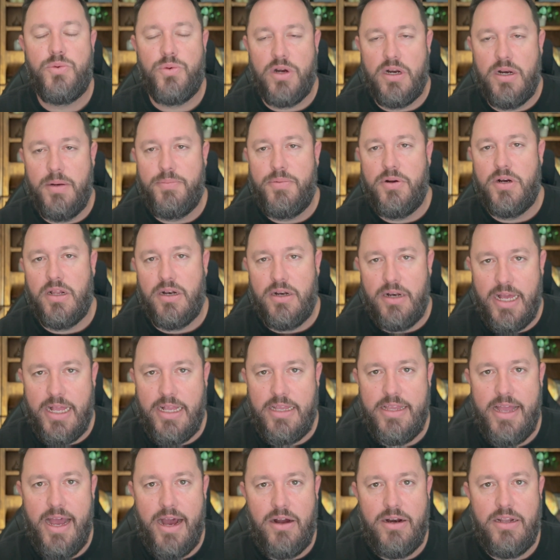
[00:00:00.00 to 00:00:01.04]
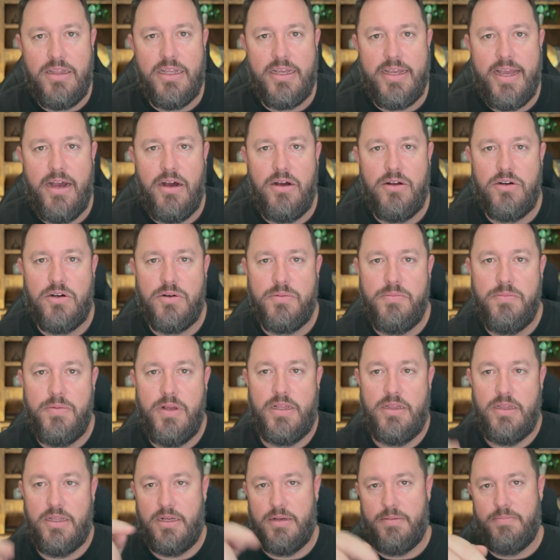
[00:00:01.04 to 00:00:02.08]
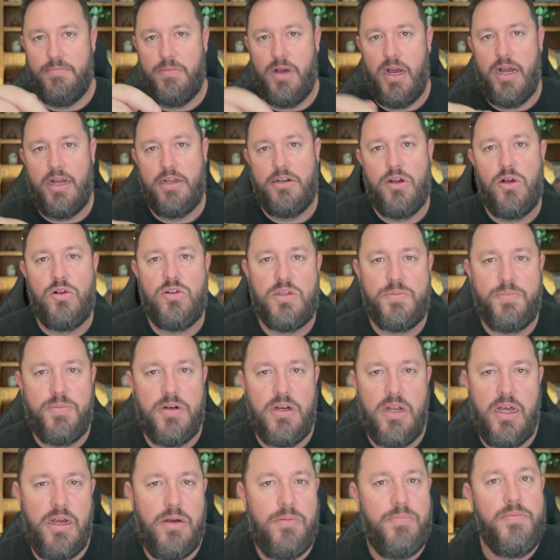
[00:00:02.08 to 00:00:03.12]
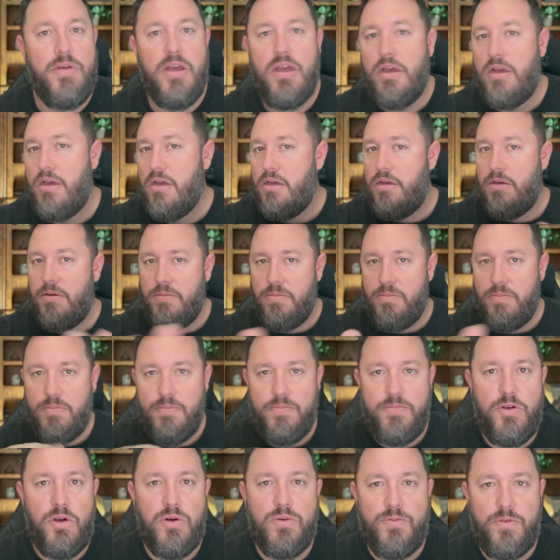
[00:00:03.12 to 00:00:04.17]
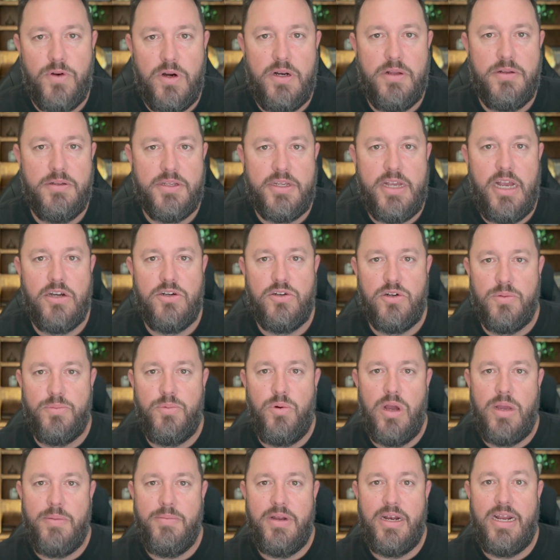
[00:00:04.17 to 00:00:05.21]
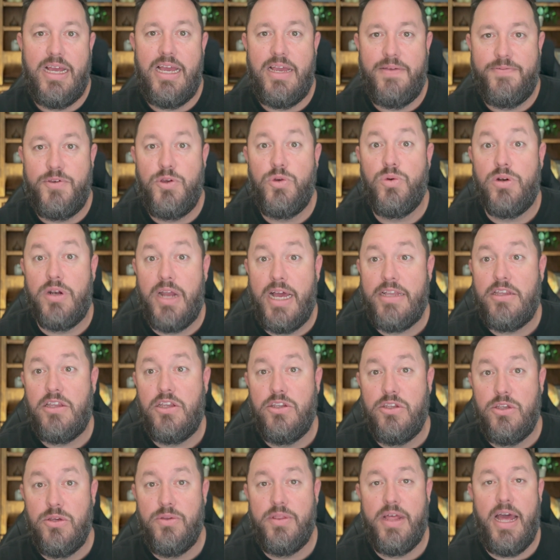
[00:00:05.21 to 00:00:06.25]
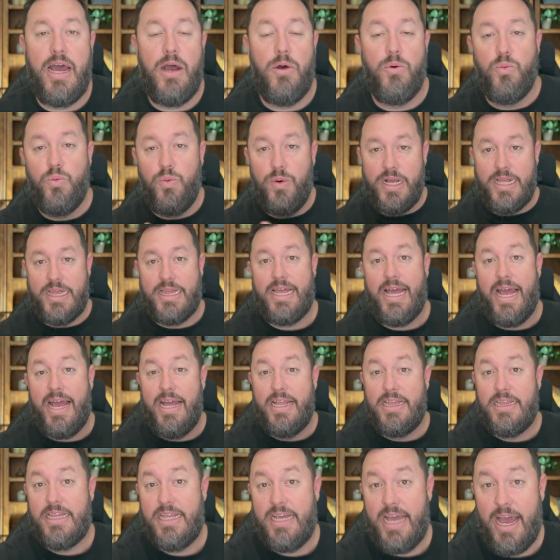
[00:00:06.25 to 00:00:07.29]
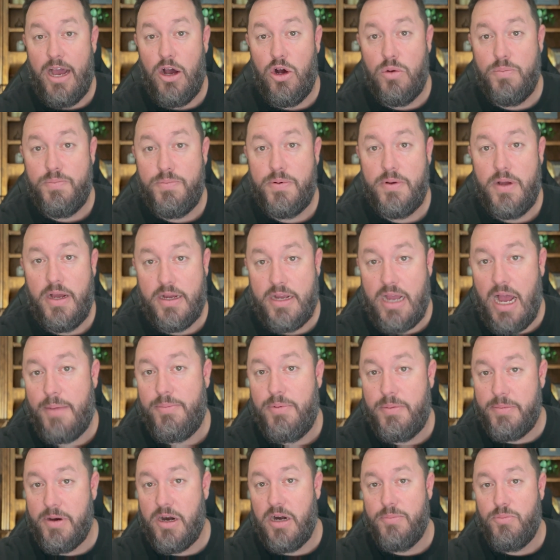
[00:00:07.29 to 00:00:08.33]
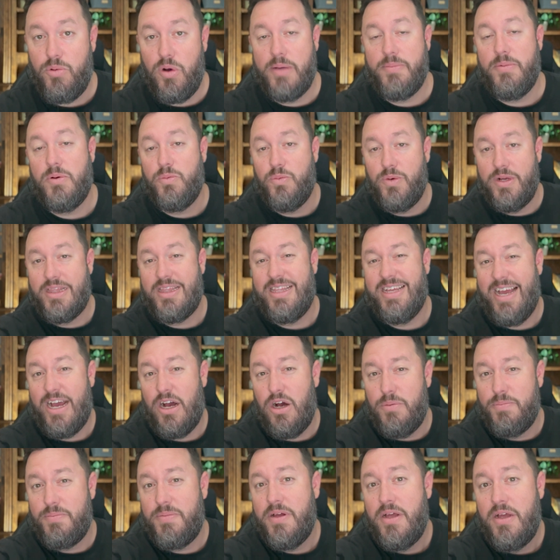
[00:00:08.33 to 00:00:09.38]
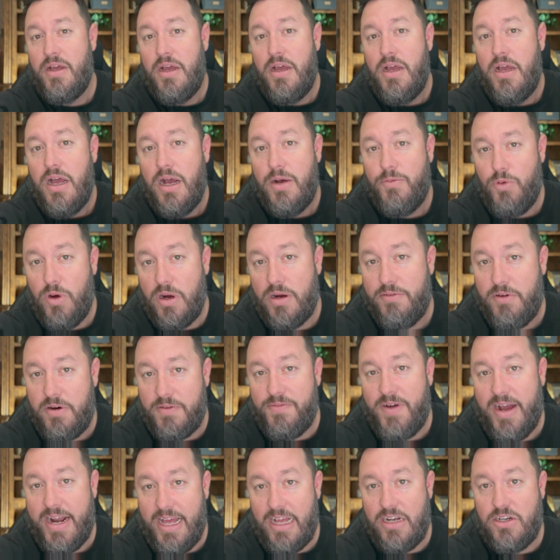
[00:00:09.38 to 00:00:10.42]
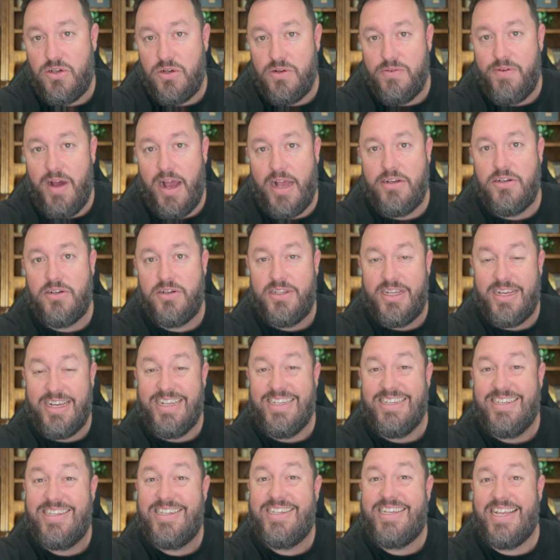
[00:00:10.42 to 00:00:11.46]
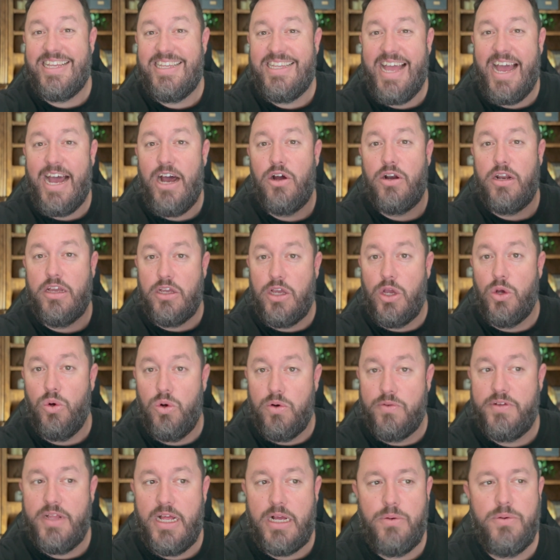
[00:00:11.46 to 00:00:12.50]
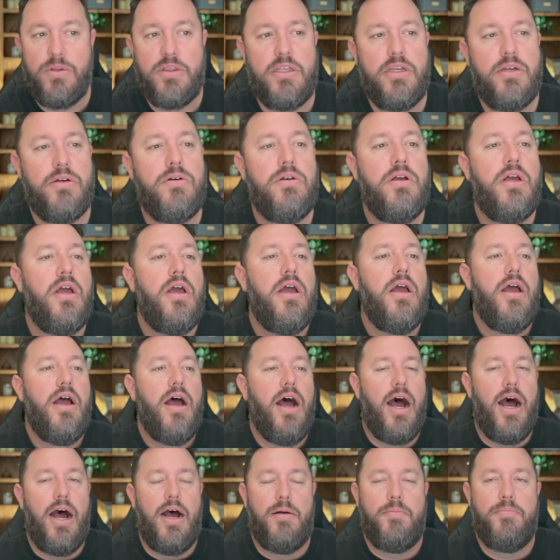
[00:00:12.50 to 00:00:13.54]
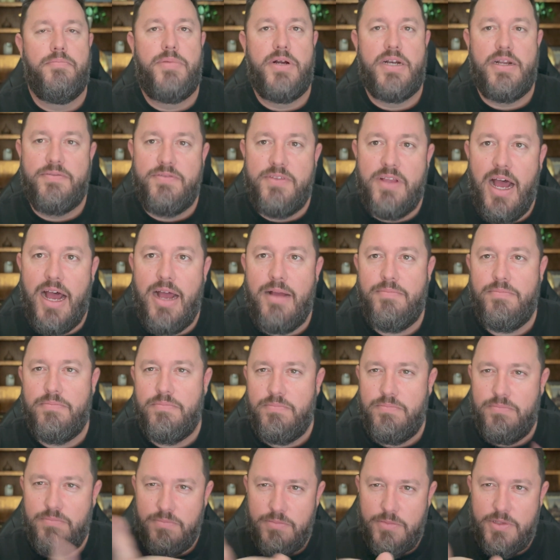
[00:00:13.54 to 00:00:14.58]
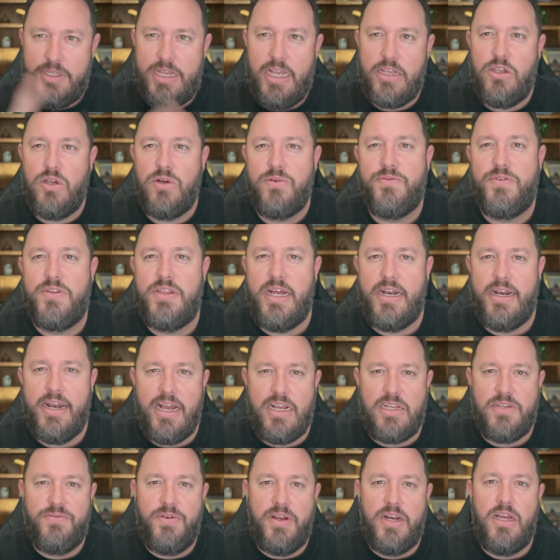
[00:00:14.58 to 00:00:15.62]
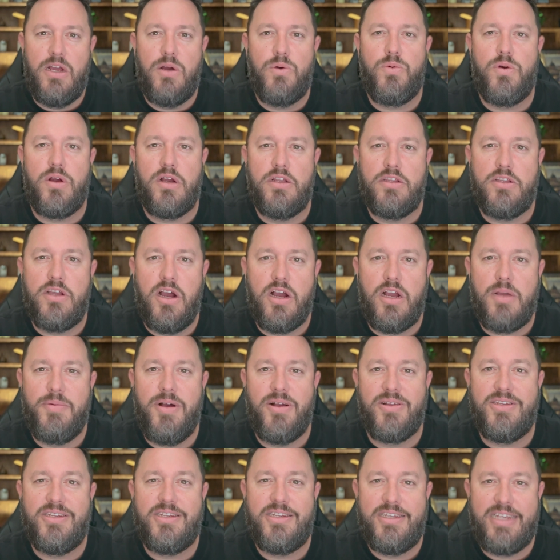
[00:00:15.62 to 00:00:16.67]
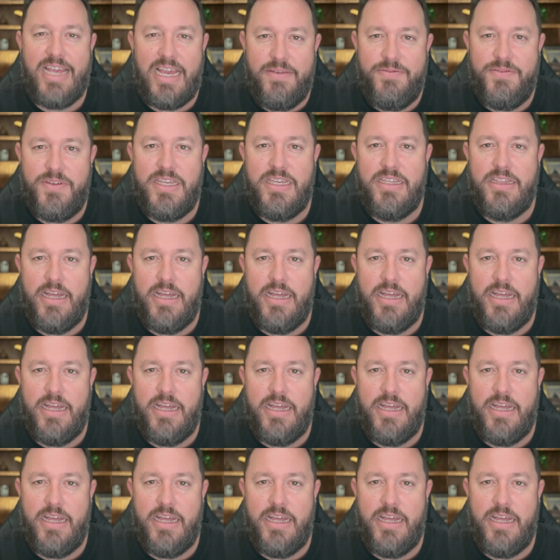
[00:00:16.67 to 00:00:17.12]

we're going to put a link down in the calendar in the uh, notes below. Feel free to schedule an appointment if you would like to do that with the help, a complimentary appointment with the help of one of our financial advisors that can sit down and go over that with you. Um, but if not, stay tuned for that next video. We're going to talk about safety